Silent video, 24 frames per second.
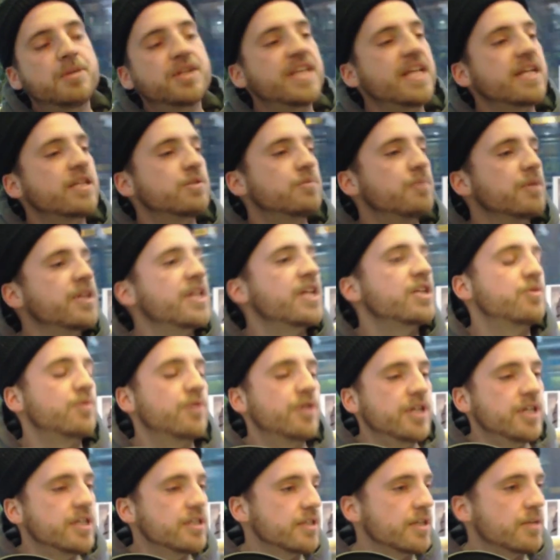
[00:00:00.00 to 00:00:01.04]
But that's what
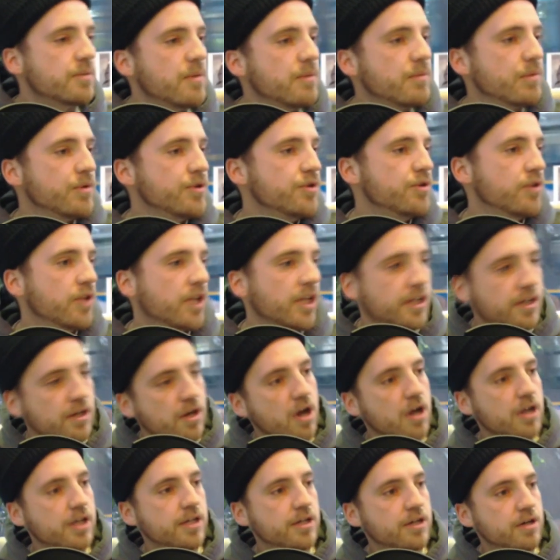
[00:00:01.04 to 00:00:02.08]
it is. Like, remember when you collected
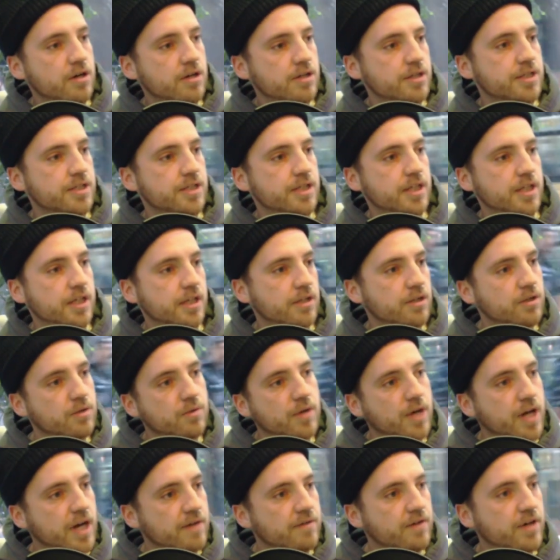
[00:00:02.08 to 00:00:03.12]
hockey cards as a kid or
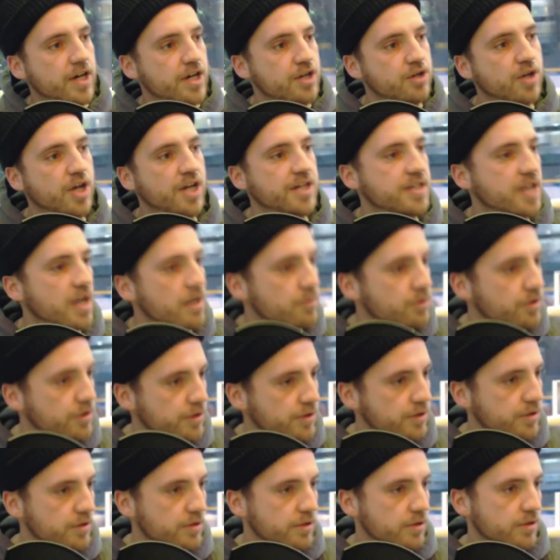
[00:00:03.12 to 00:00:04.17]
whatever, and you got
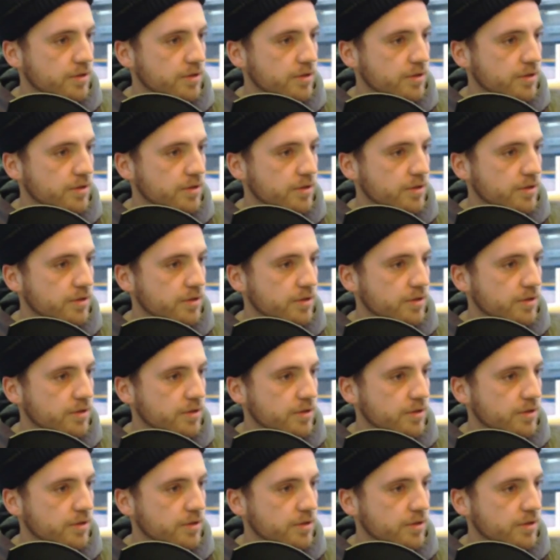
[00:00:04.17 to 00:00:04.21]
doubles?